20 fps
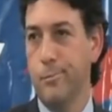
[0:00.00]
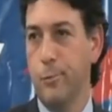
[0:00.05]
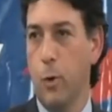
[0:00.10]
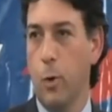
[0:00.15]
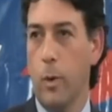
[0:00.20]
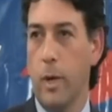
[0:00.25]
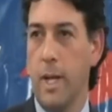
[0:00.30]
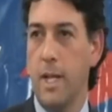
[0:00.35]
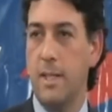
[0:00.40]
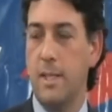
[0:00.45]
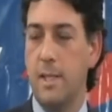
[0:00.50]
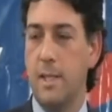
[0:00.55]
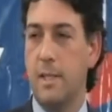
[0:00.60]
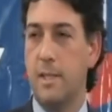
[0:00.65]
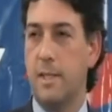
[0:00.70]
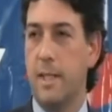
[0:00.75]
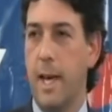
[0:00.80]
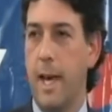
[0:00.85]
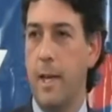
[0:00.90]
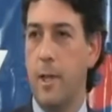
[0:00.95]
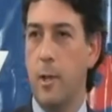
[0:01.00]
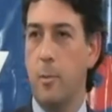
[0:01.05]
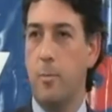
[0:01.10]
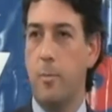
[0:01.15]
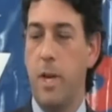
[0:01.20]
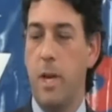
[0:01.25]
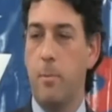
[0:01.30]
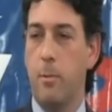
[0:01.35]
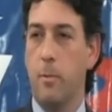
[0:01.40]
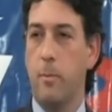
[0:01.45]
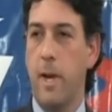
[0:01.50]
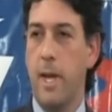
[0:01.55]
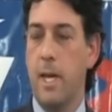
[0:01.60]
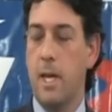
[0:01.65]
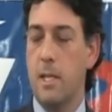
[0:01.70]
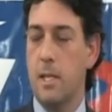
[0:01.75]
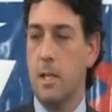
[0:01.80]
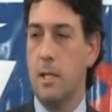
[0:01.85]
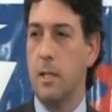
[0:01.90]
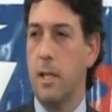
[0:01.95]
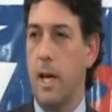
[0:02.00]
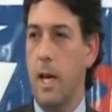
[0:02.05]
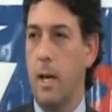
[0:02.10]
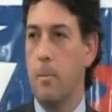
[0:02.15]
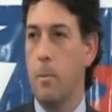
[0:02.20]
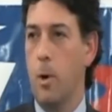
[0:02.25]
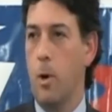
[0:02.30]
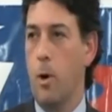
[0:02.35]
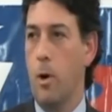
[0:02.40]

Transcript: more easy to say the people making the claim